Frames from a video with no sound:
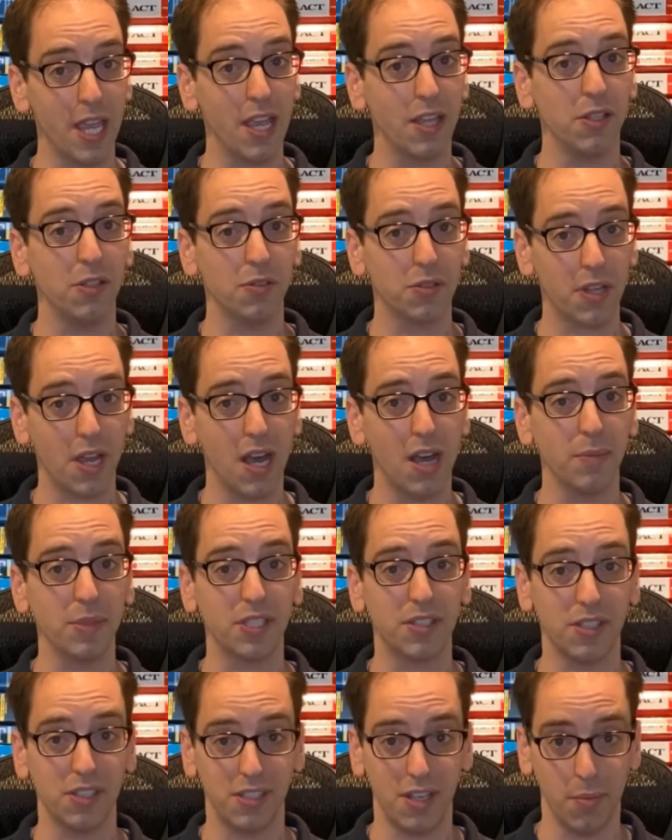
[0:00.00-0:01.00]
use commas to
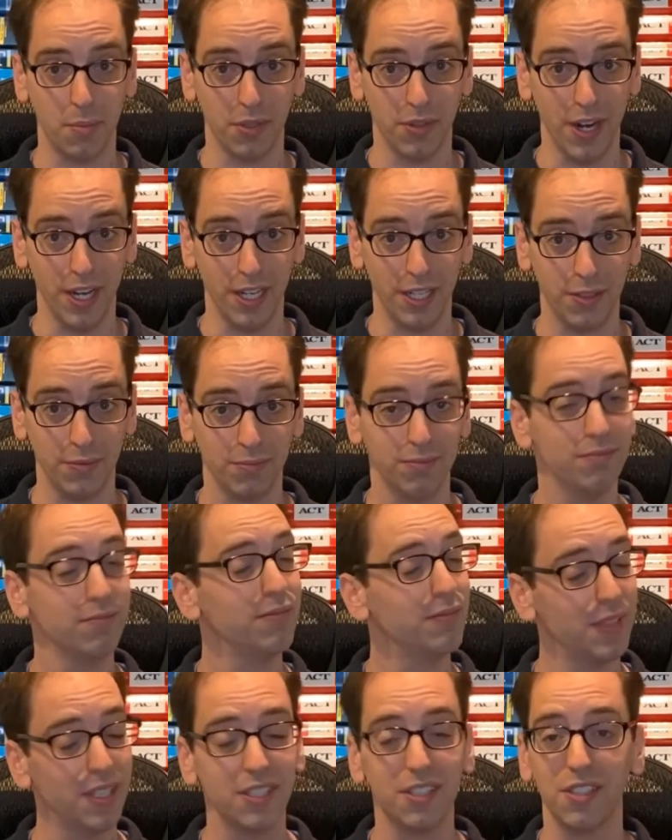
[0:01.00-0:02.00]
separate it.
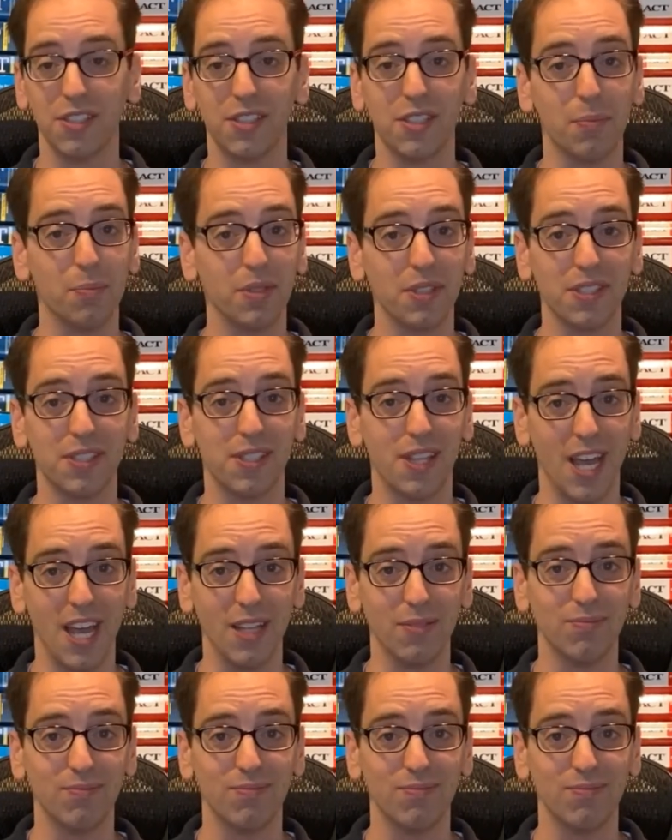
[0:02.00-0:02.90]
It's as simple as that.